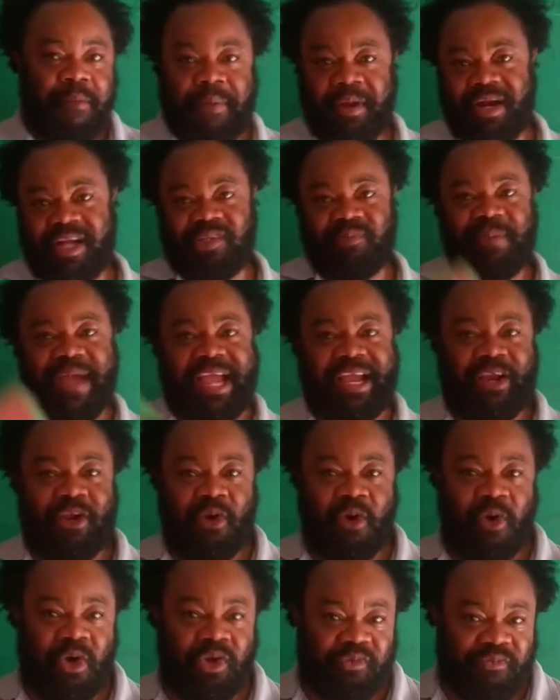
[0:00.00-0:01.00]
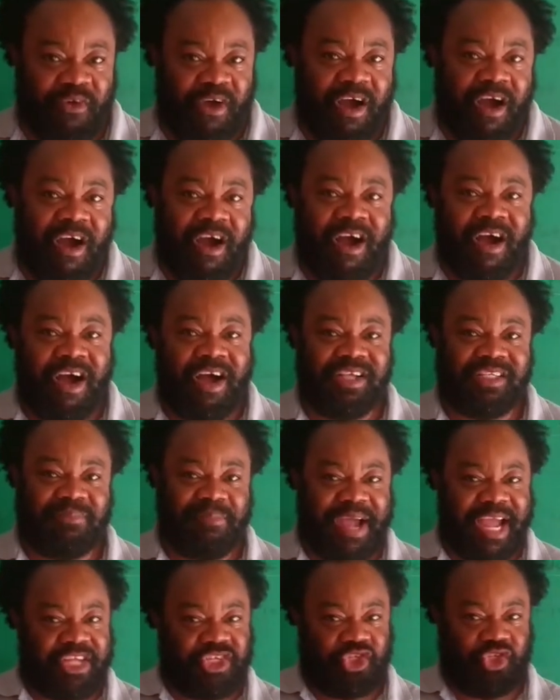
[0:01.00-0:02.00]
Parents buy clothes for us,
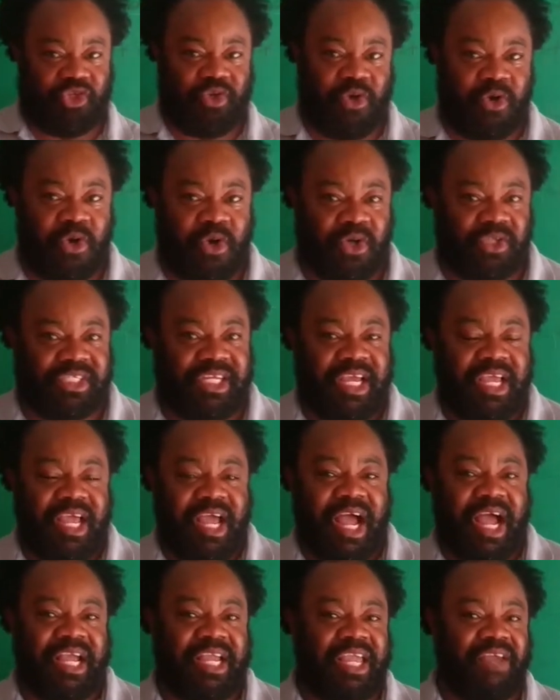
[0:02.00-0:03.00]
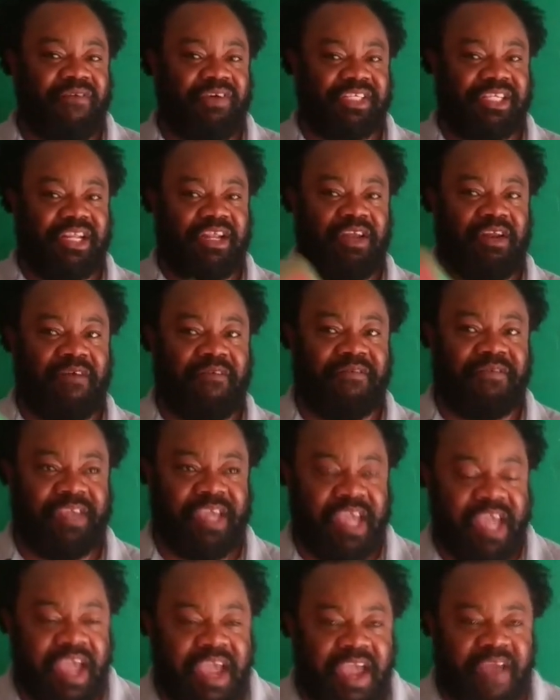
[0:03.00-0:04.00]
buy shoes, and give us a lot of
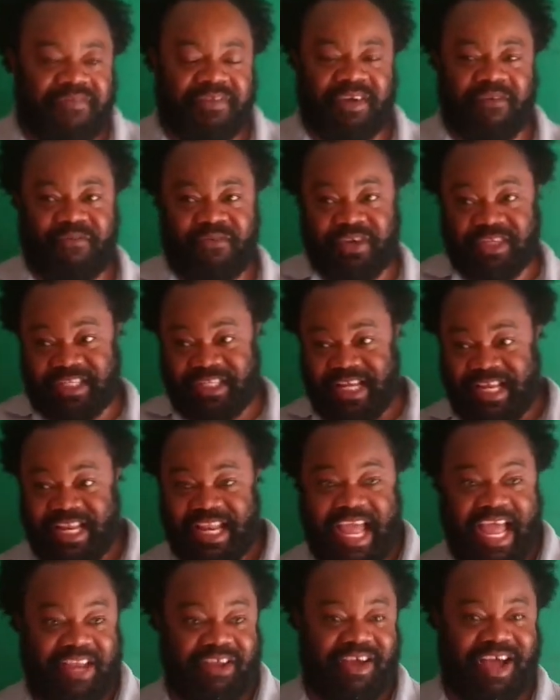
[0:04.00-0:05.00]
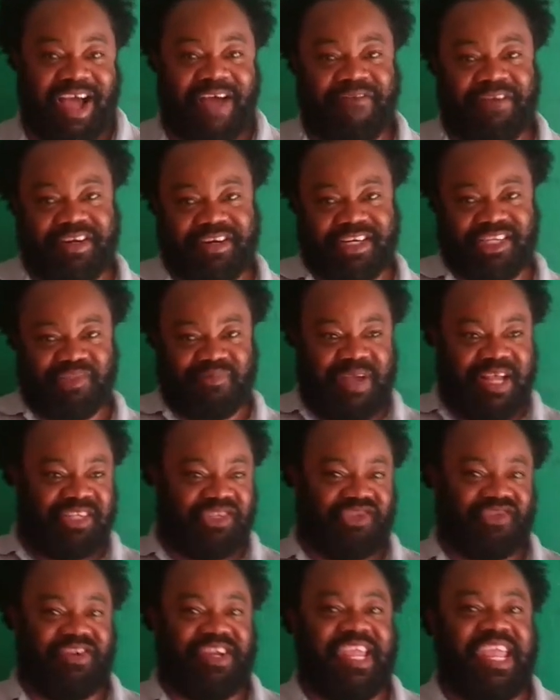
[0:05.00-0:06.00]
gifts. Unfortunately, I don't have a Christmas
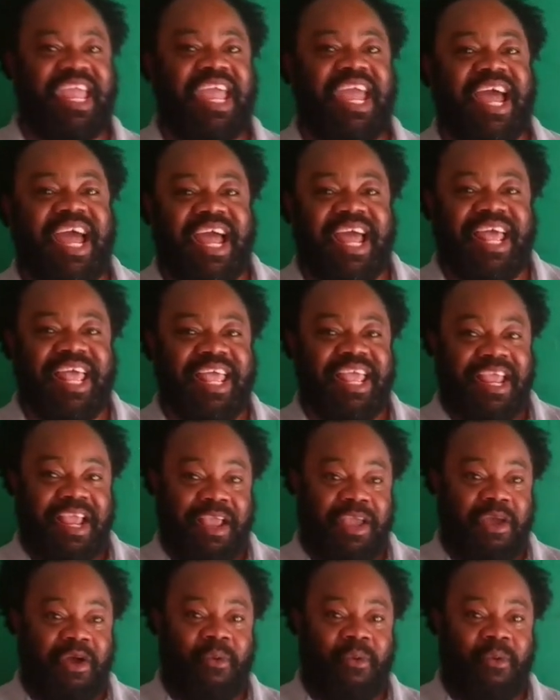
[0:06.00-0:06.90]
tree yet.